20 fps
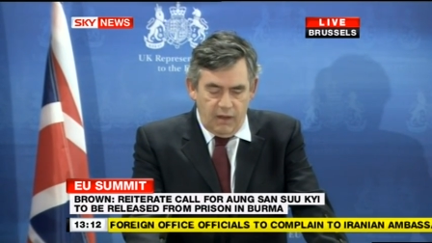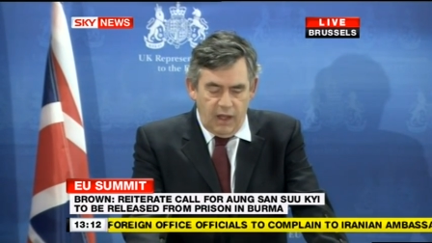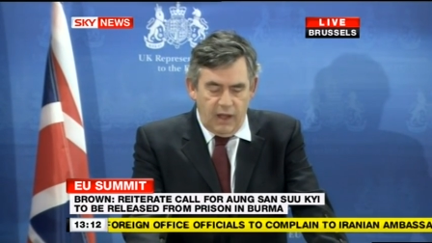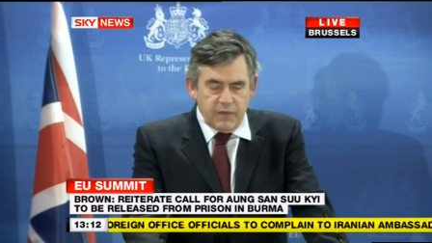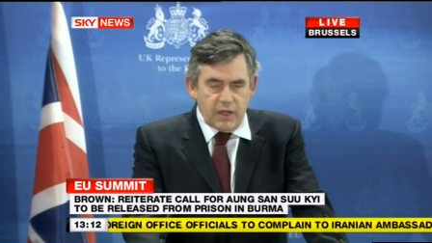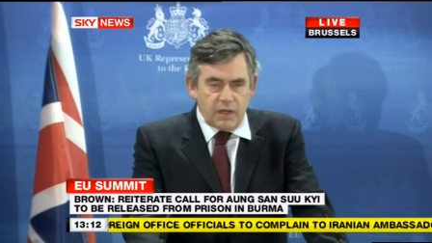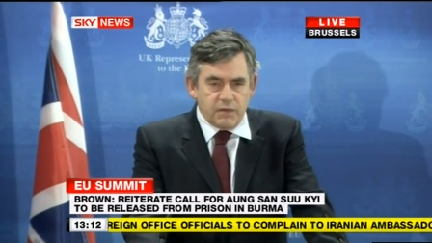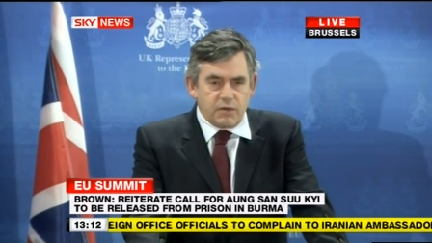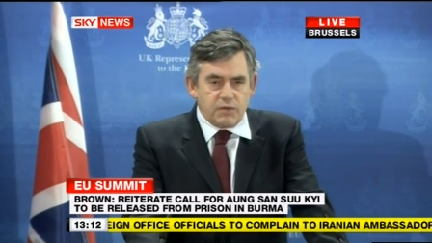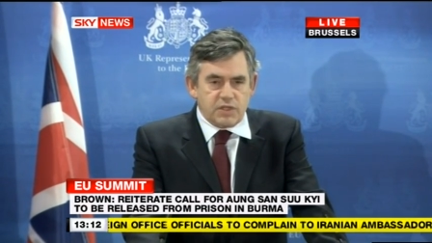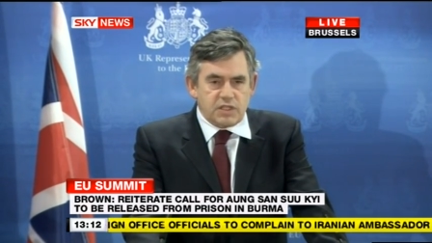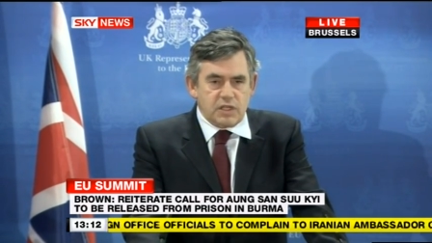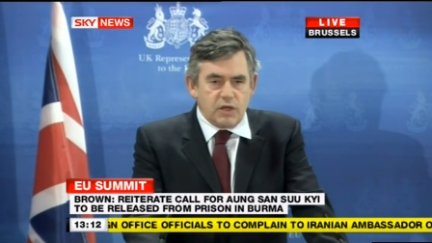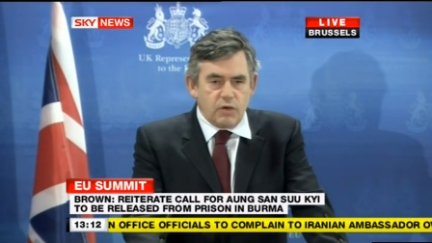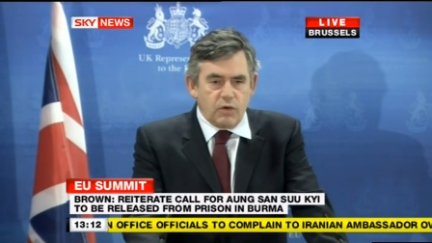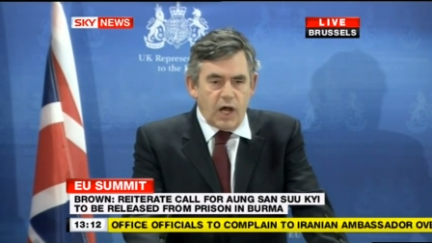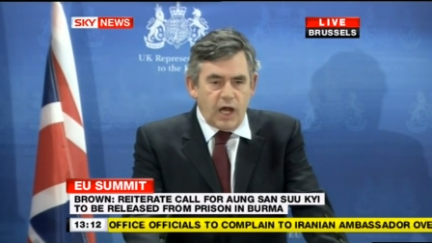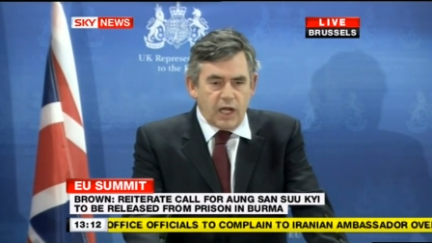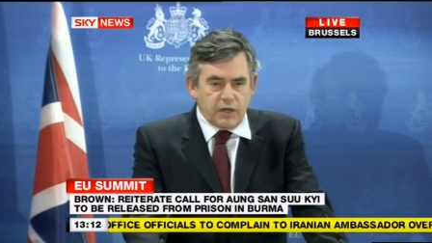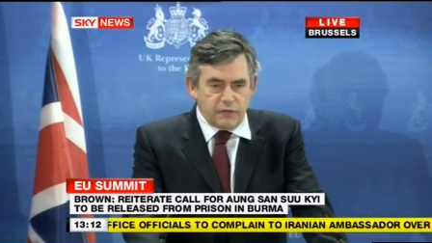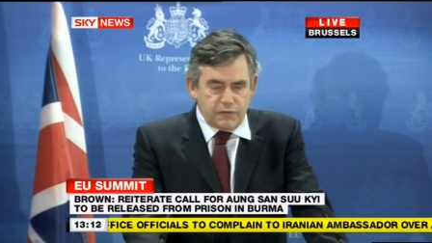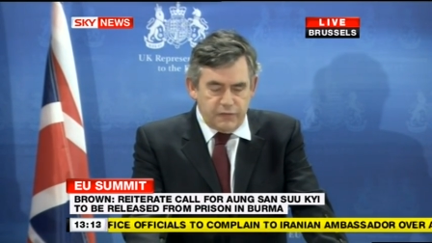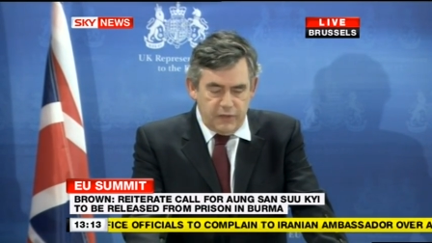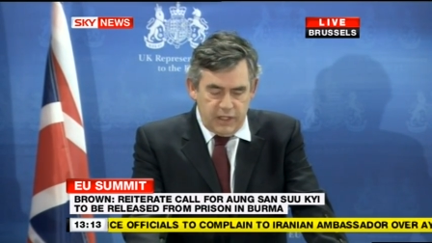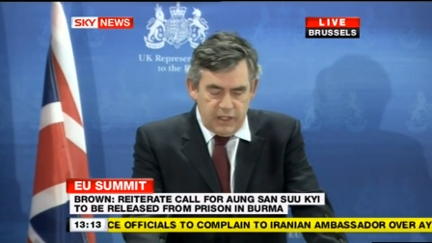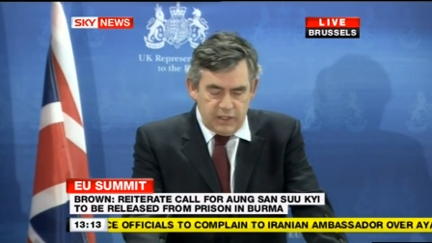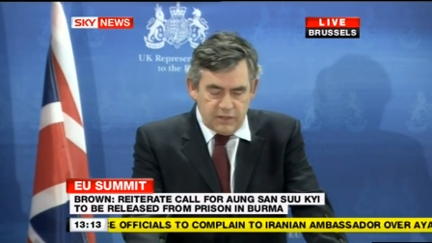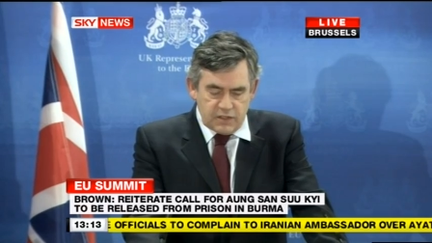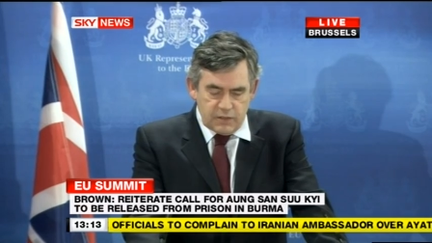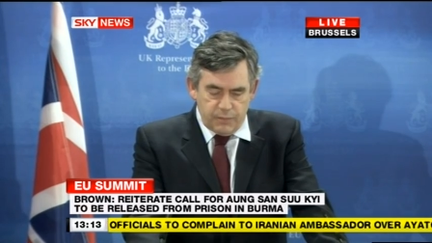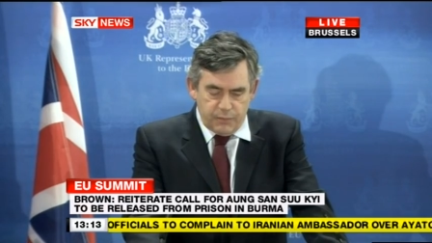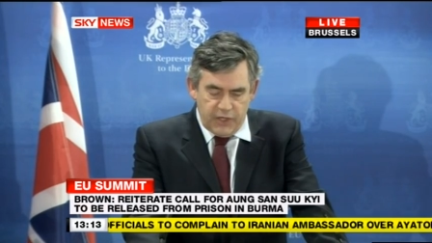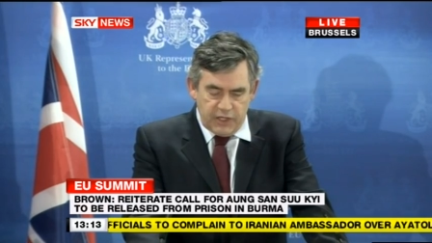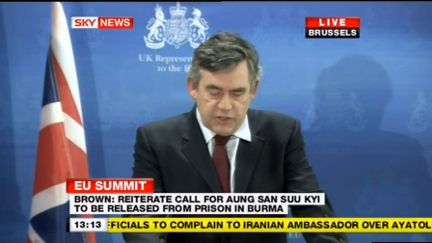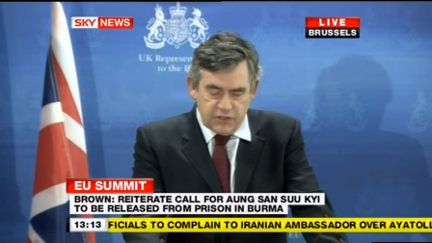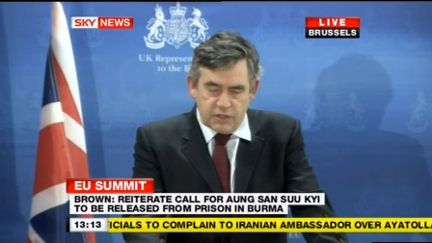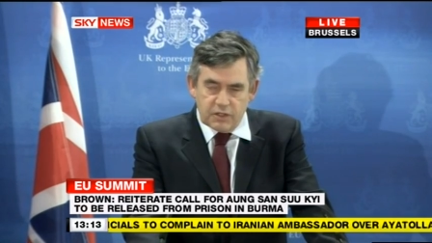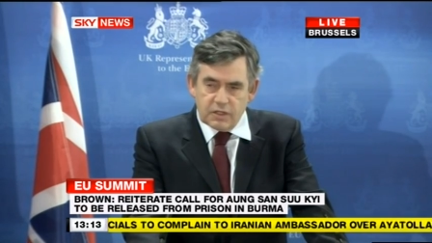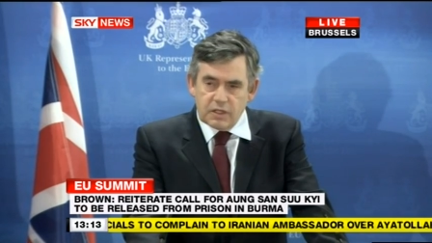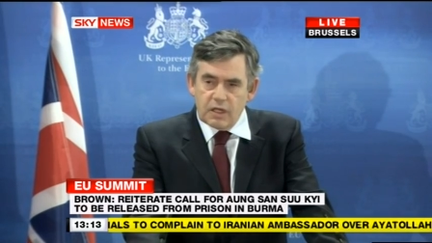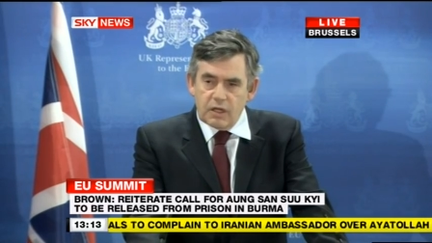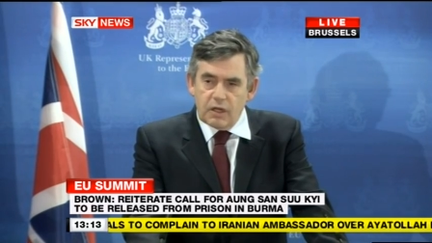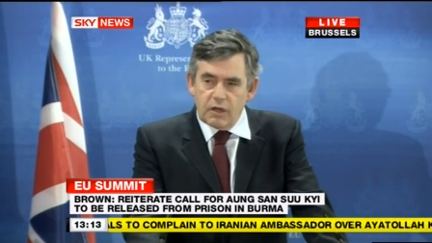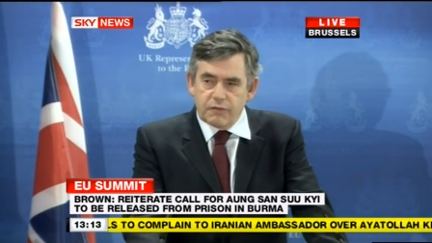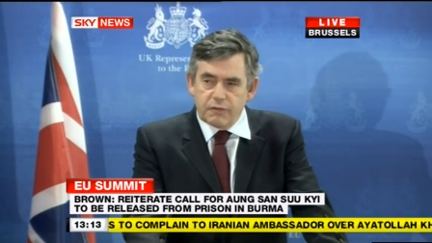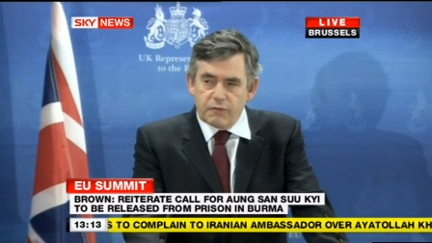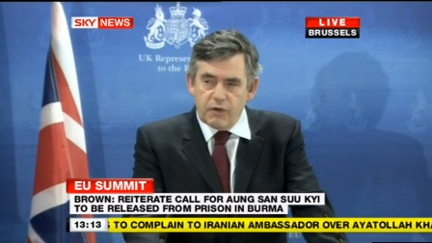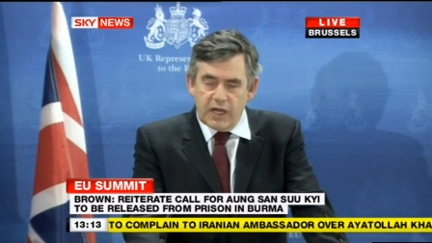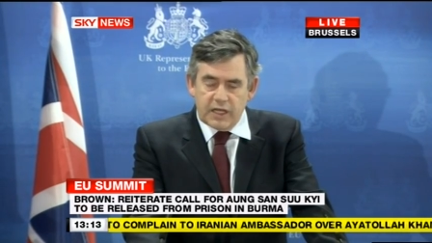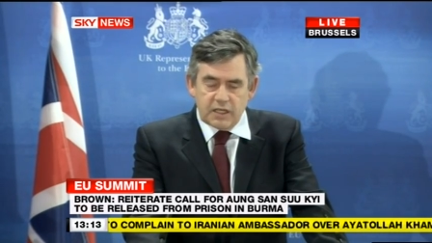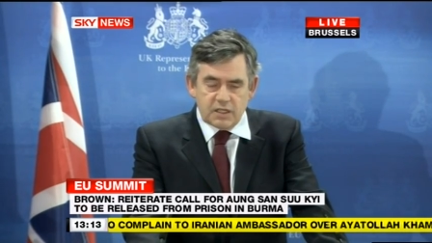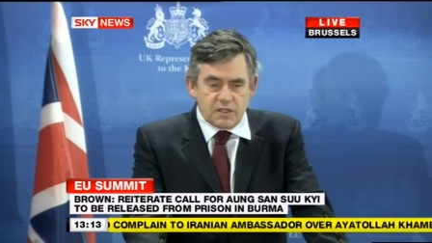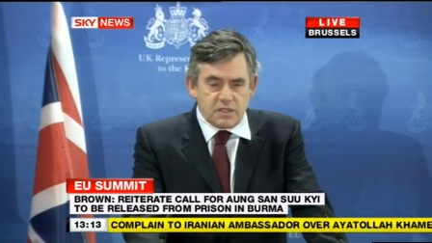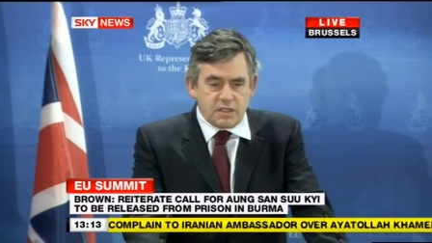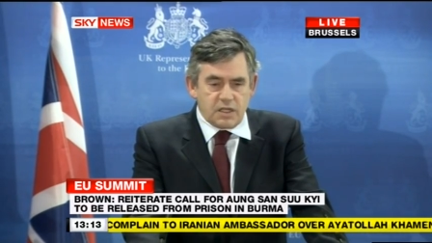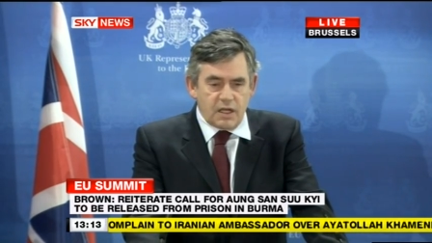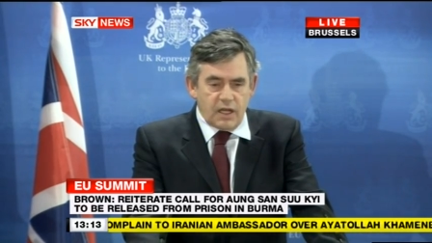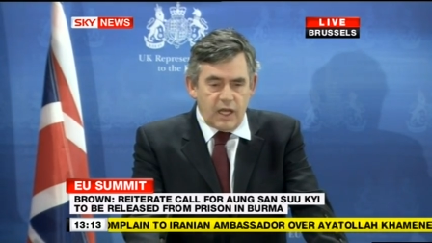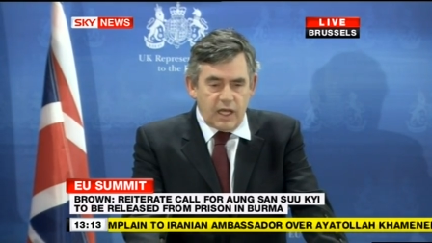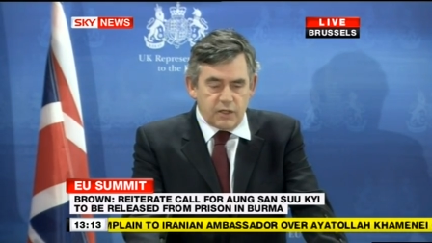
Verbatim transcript: and that there is no unfair suppression of rights